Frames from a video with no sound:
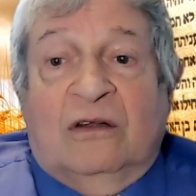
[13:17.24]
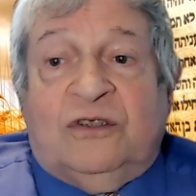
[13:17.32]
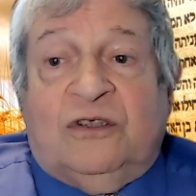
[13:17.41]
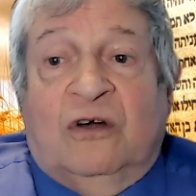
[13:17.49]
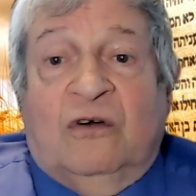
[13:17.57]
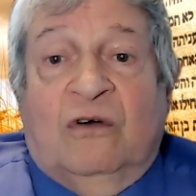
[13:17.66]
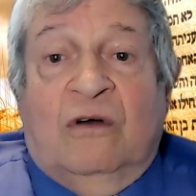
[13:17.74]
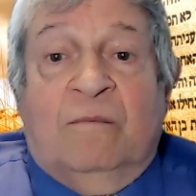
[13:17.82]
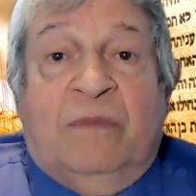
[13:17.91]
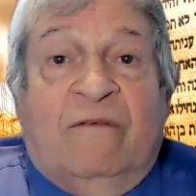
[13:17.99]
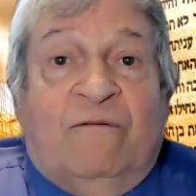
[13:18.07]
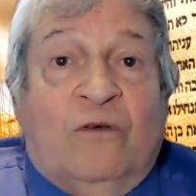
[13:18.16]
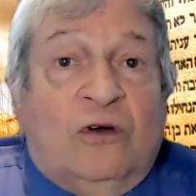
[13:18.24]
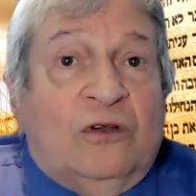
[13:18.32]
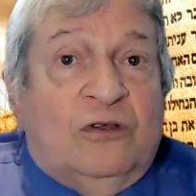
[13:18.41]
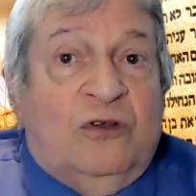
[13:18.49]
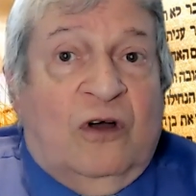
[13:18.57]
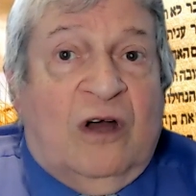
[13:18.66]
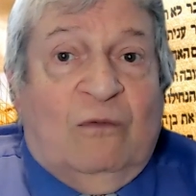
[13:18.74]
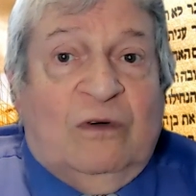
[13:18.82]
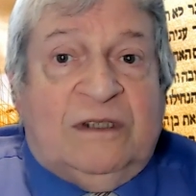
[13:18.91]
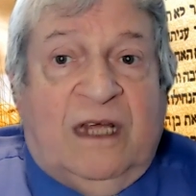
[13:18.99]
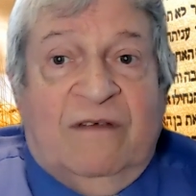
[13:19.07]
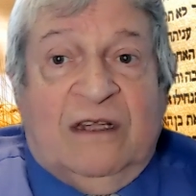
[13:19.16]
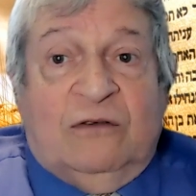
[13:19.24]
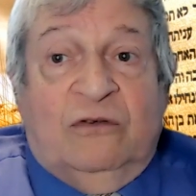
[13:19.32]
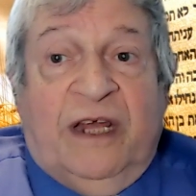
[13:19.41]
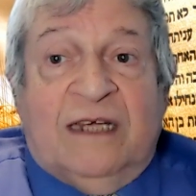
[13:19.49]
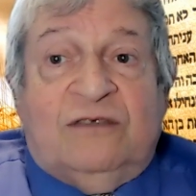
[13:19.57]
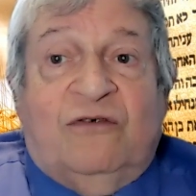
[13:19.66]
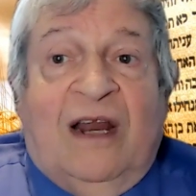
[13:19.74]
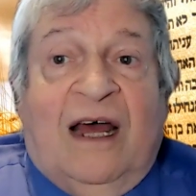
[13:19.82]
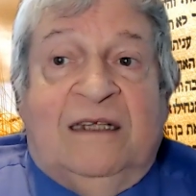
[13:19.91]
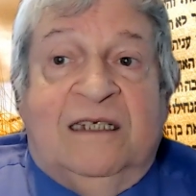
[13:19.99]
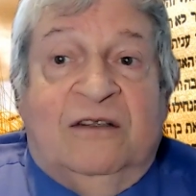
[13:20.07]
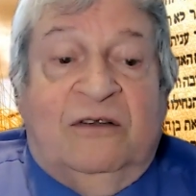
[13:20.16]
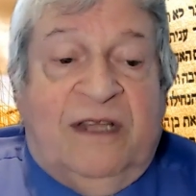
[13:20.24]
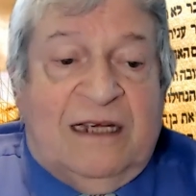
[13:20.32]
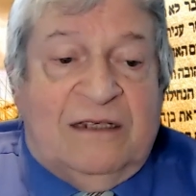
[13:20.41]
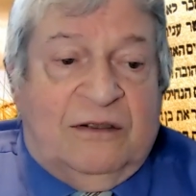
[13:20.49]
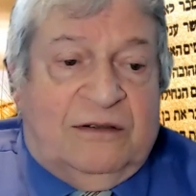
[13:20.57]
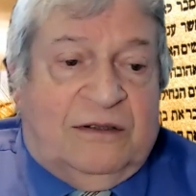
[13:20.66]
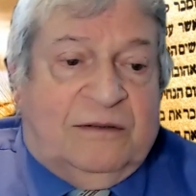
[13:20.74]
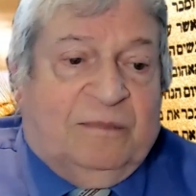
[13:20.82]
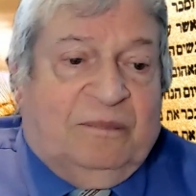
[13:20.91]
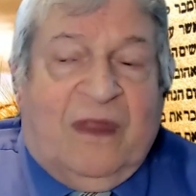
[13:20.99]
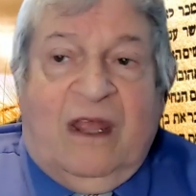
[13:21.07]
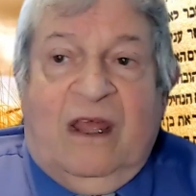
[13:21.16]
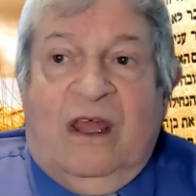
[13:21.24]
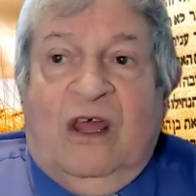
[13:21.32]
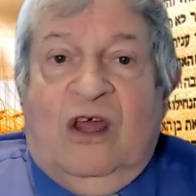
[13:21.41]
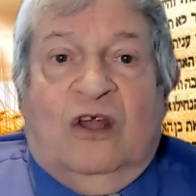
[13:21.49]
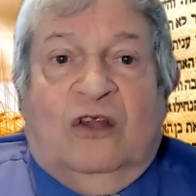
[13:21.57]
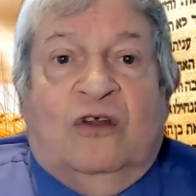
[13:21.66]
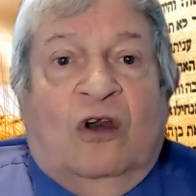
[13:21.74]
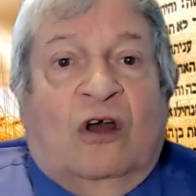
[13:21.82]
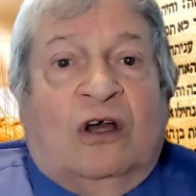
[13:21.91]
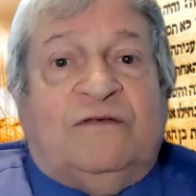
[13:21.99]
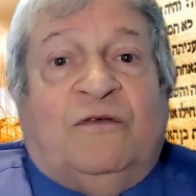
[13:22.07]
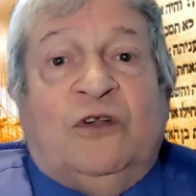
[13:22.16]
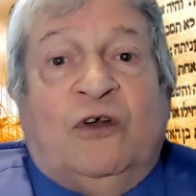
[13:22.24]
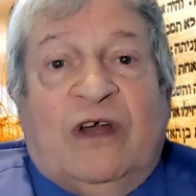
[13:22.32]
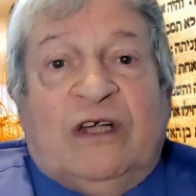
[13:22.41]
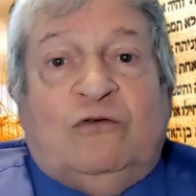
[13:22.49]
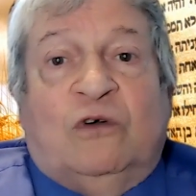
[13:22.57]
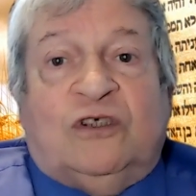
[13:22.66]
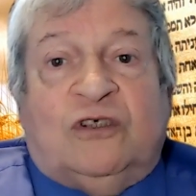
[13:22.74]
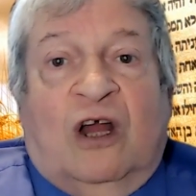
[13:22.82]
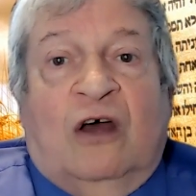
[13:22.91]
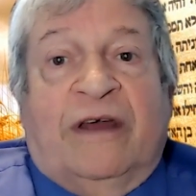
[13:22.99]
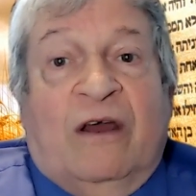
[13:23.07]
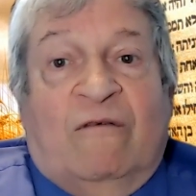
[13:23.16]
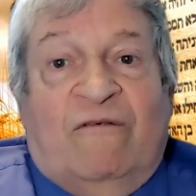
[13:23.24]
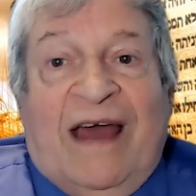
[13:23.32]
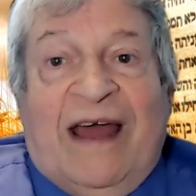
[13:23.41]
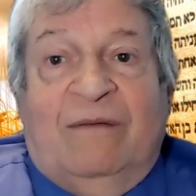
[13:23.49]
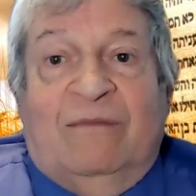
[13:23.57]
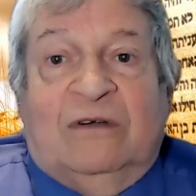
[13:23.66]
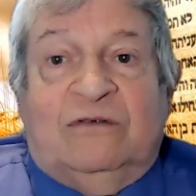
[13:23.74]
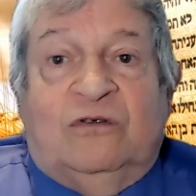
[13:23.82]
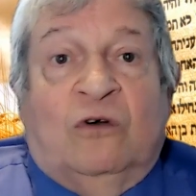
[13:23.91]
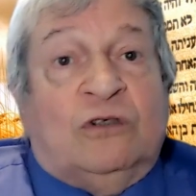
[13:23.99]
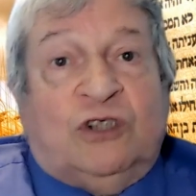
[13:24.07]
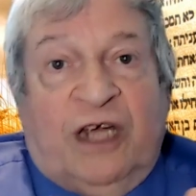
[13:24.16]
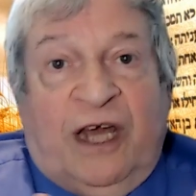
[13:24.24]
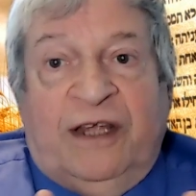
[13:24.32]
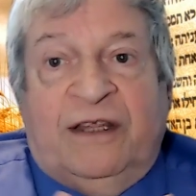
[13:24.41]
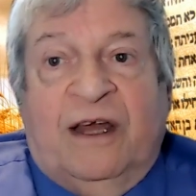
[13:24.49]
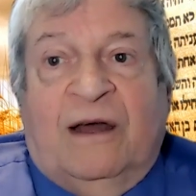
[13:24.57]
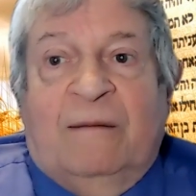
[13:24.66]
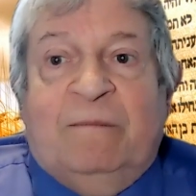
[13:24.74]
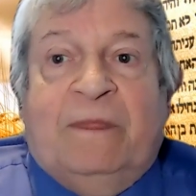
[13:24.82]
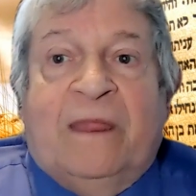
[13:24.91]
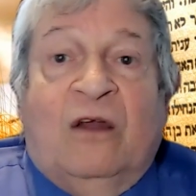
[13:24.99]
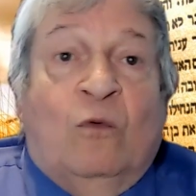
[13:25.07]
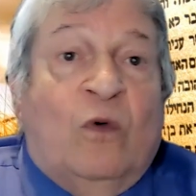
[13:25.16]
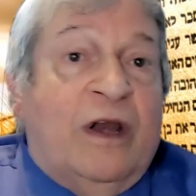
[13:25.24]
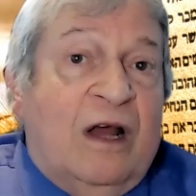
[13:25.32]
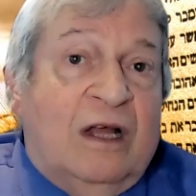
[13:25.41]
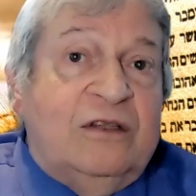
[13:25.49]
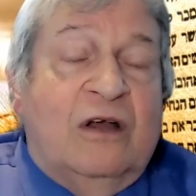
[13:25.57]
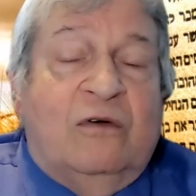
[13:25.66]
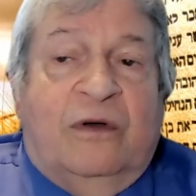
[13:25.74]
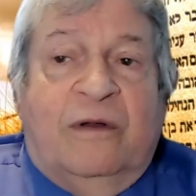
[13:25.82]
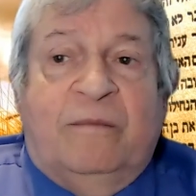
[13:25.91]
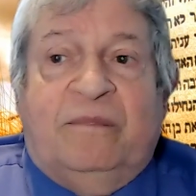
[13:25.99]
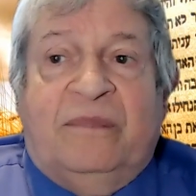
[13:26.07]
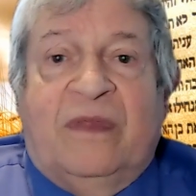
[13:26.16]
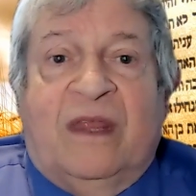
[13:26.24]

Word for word: Also, before the Torah was given to the Israelites in the deserts, the laws for the ritual slaughtering of animals, or shechita, were not known.